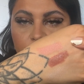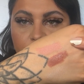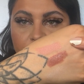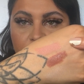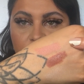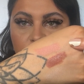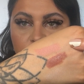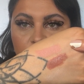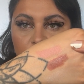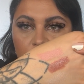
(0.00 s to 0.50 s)

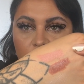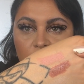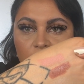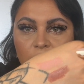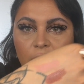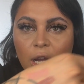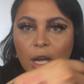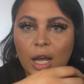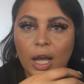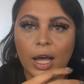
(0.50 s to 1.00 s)
peachy.
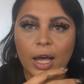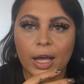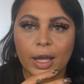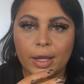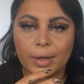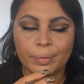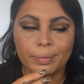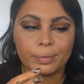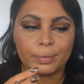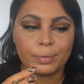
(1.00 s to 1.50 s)

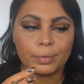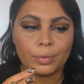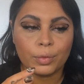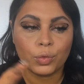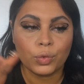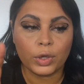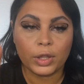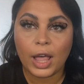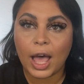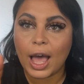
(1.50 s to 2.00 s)

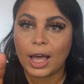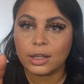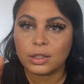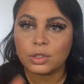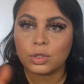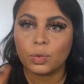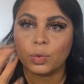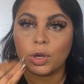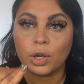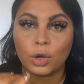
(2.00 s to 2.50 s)

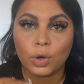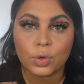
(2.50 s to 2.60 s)
Relax, when it